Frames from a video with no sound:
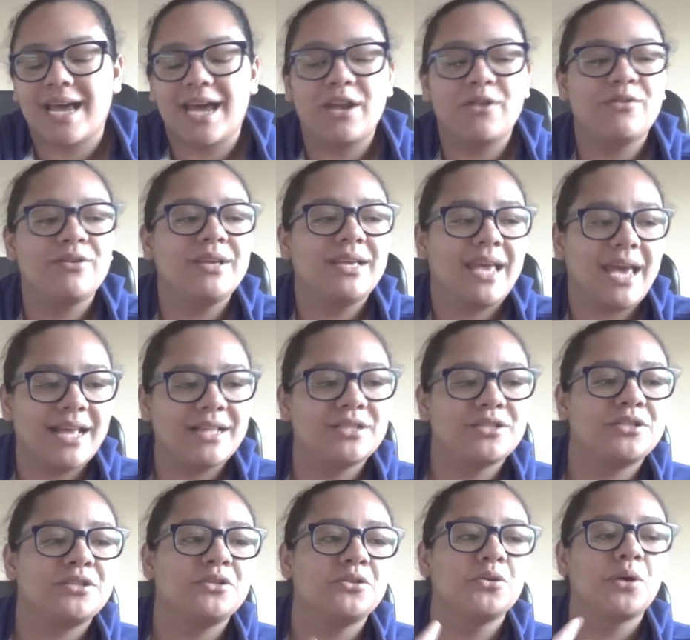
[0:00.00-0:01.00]
I don't get
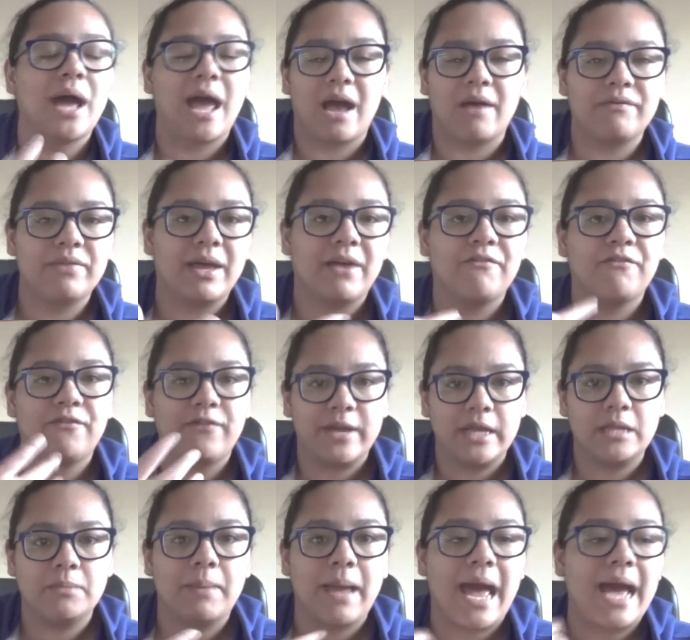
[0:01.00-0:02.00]
to have that
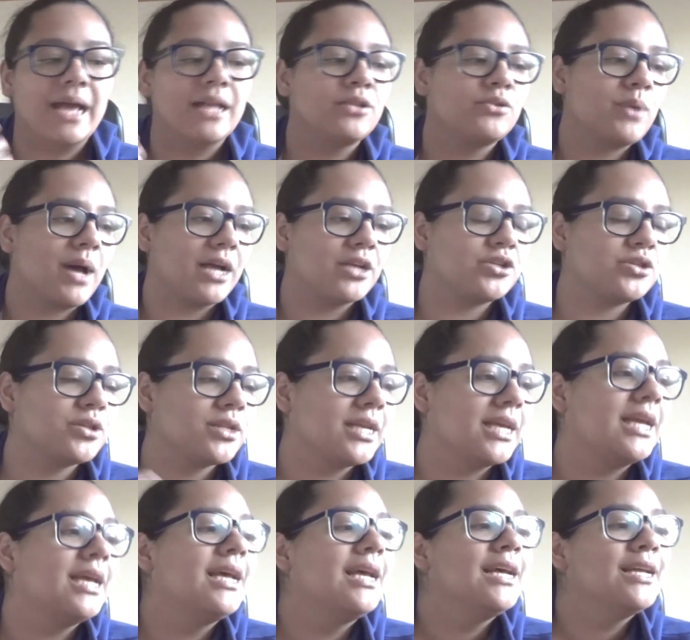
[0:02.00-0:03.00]
feedback to
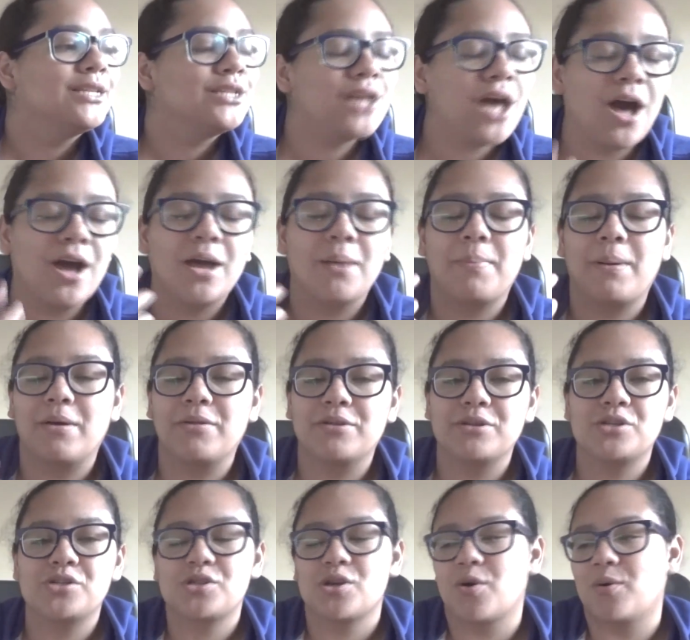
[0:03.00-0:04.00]
actually talk about the
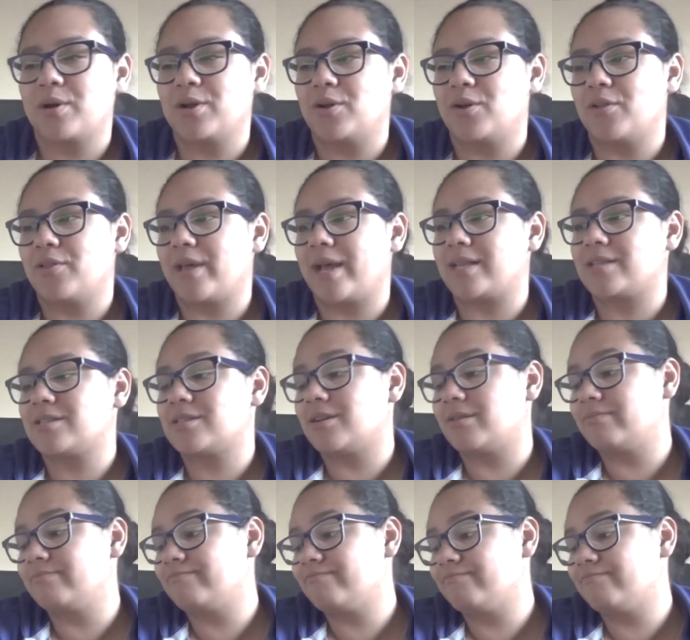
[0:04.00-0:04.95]
show and all that. So